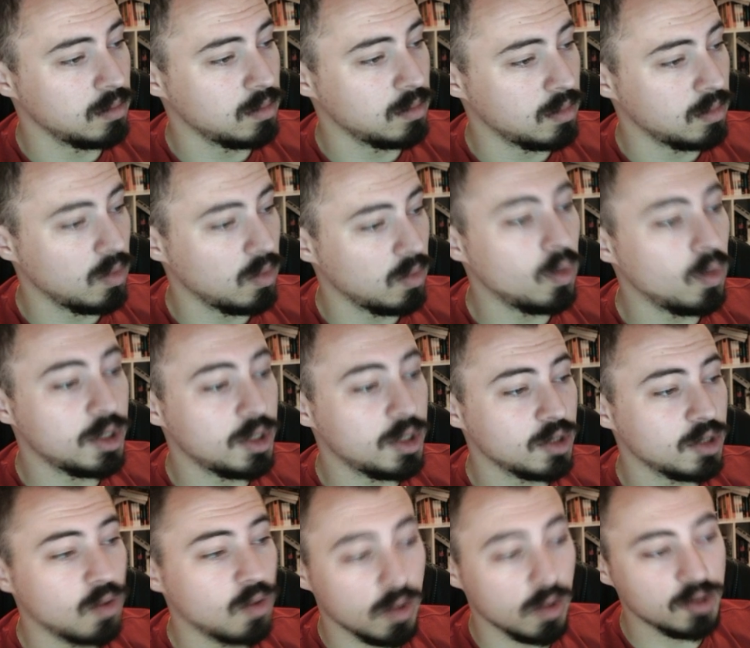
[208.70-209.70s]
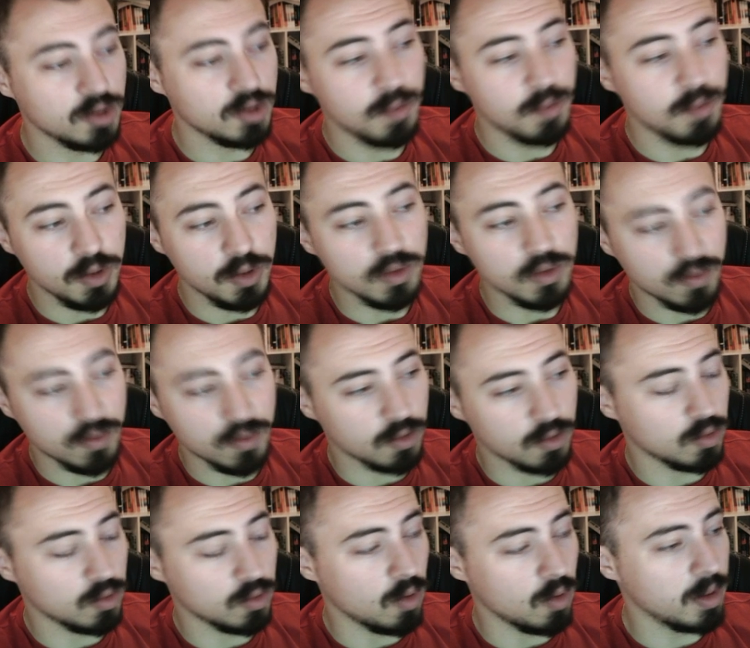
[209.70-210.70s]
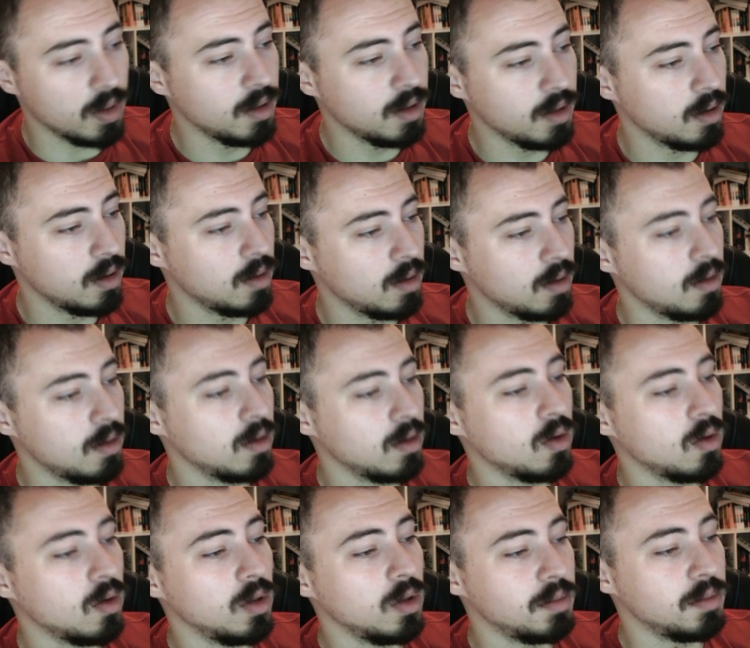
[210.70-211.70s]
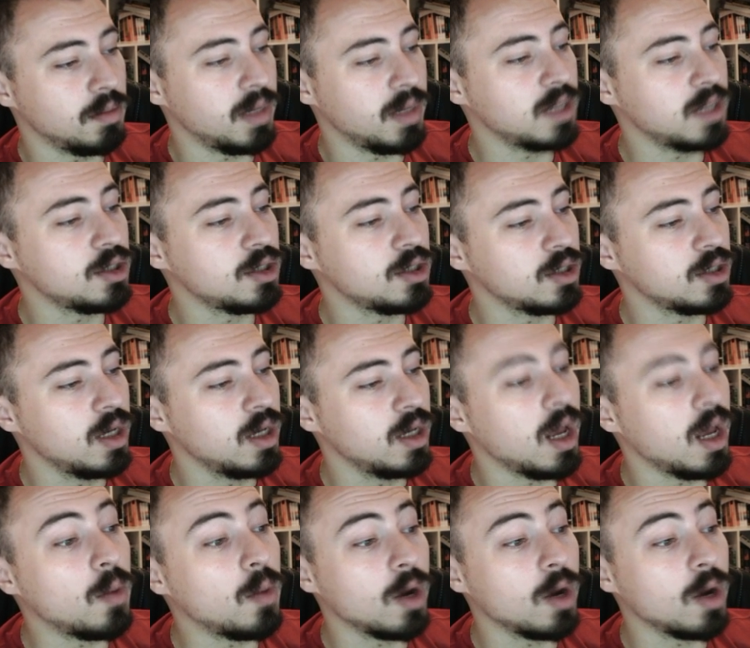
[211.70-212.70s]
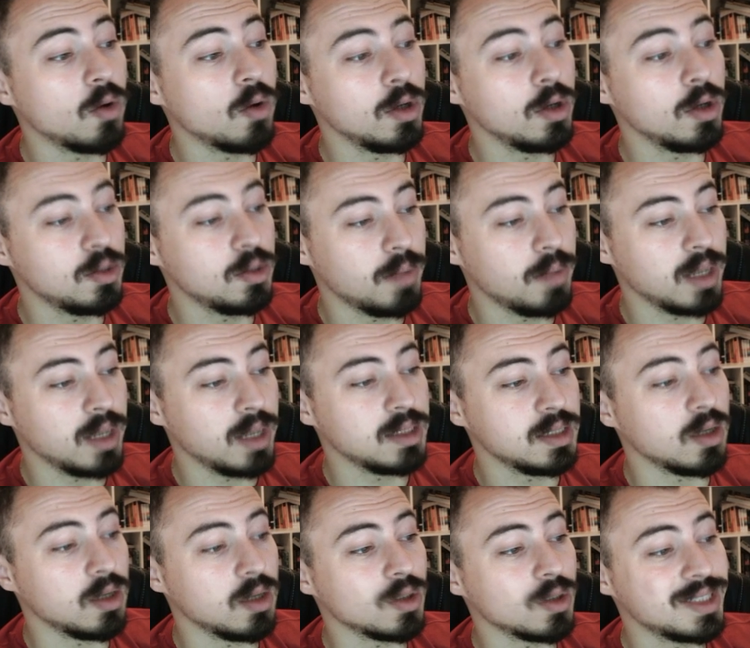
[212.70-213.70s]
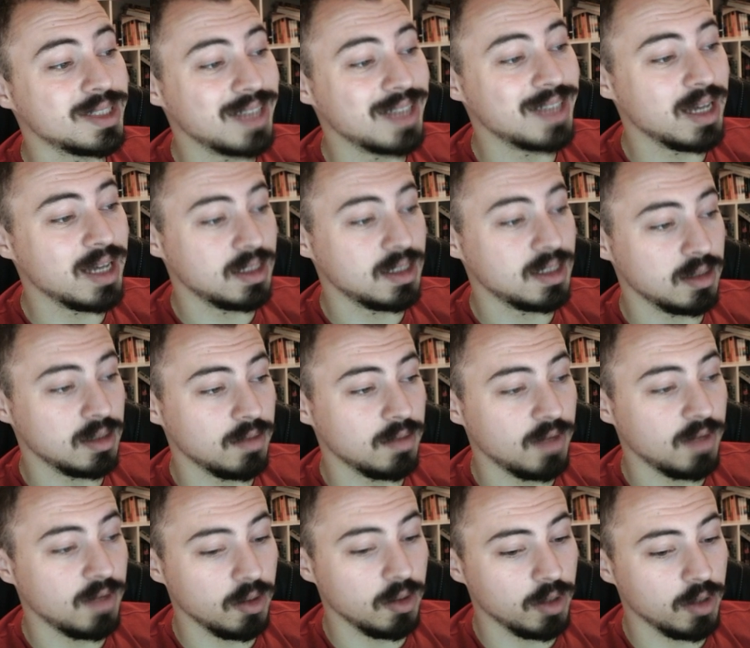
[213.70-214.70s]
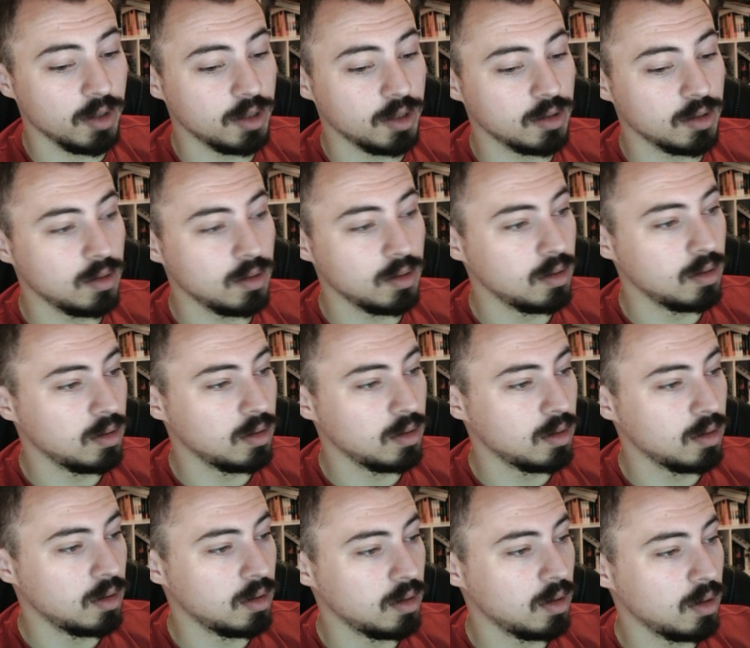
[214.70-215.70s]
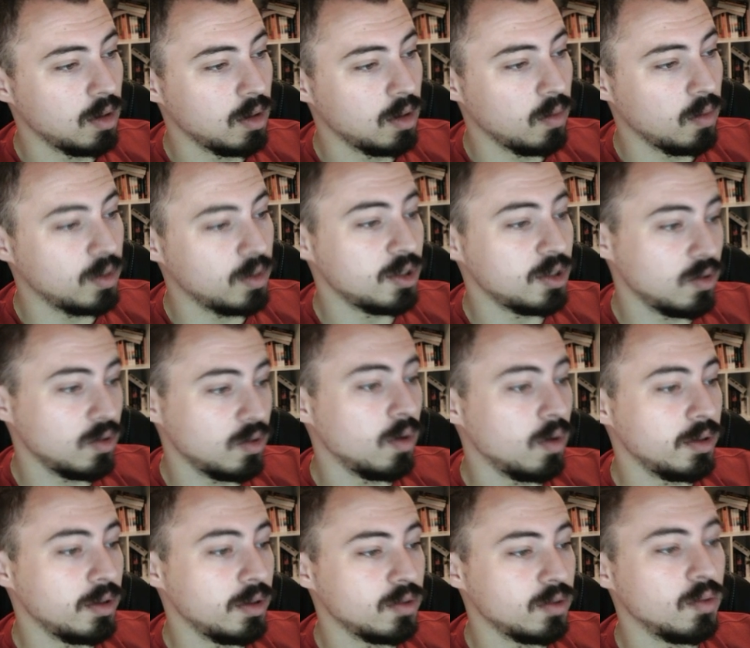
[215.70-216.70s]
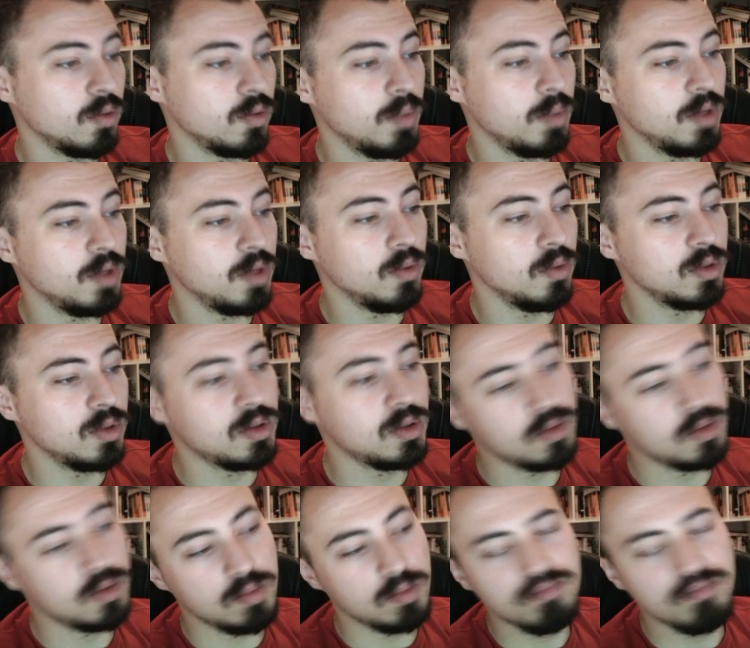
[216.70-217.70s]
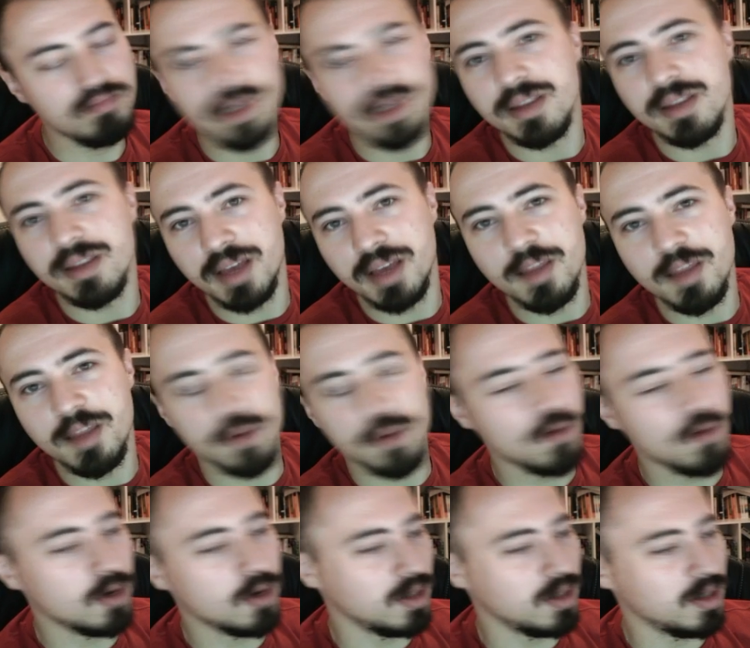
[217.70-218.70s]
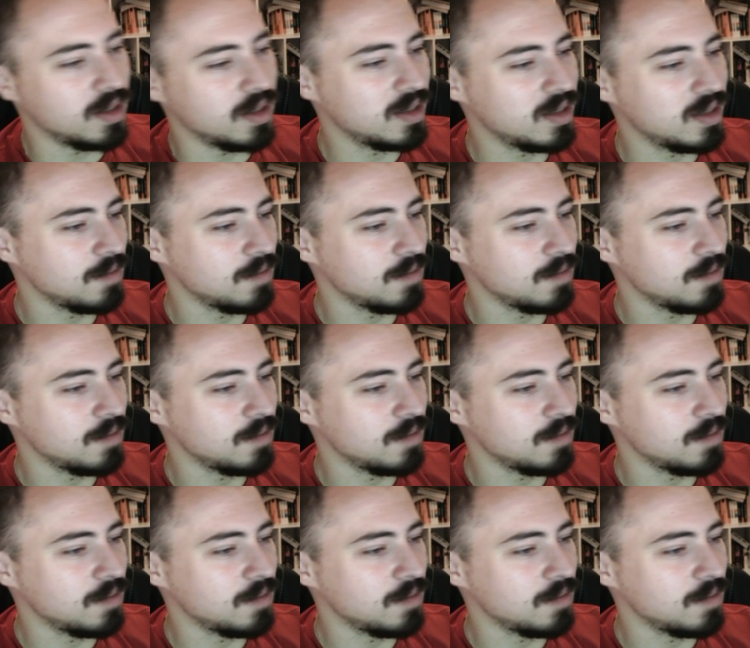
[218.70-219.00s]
which is going to be used for drawing. Call it batch. And we are going to pass our size evaluator, which is going to be used to get the enemy coordinates.